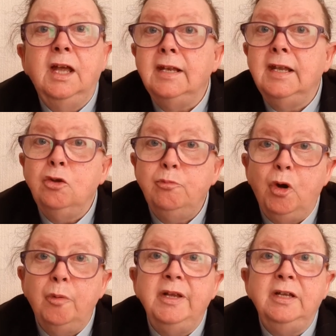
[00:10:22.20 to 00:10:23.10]
And now
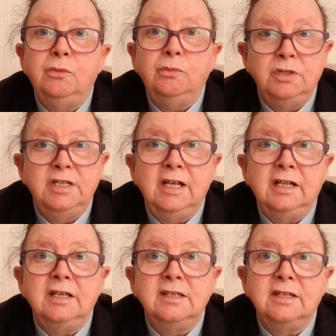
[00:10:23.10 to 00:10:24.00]
Bobby will
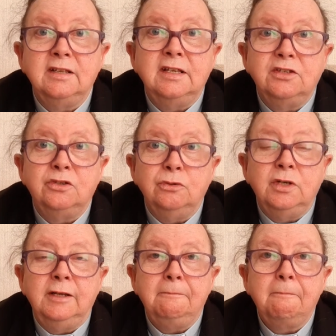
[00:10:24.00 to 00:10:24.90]
tell us that
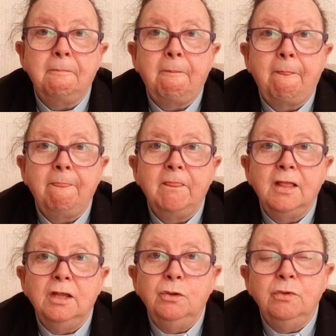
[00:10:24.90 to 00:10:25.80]
story.
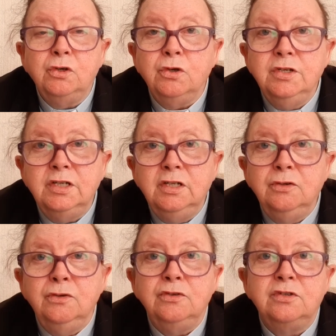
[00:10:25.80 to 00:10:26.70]
We're going to
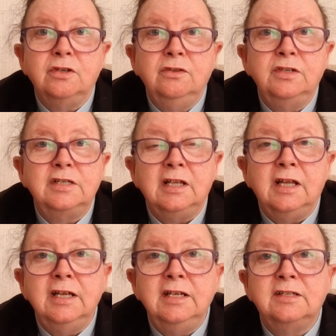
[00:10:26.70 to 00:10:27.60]
use the
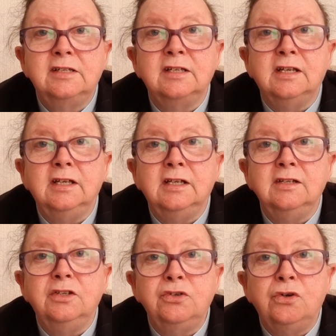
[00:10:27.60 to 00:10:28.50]
slides
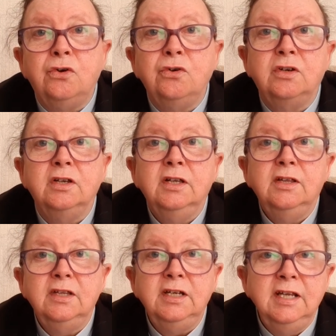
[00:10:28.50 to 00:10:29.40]
and the talk
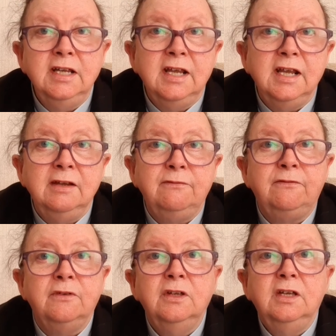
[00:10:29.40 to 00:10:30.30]
that he
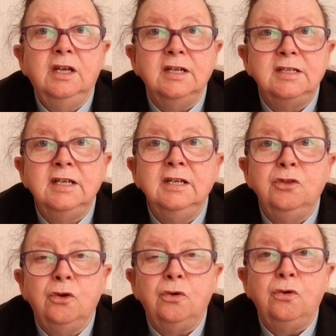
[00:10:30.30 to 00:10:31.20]
gave at Tea in
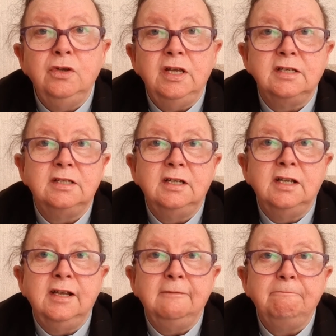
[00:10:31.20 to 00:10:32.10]
the Hall
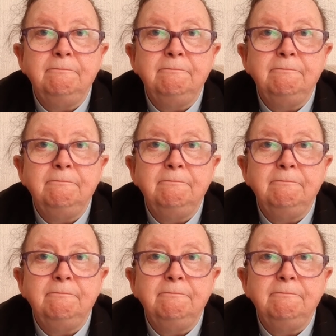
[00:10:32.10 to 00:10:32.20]
yesterday,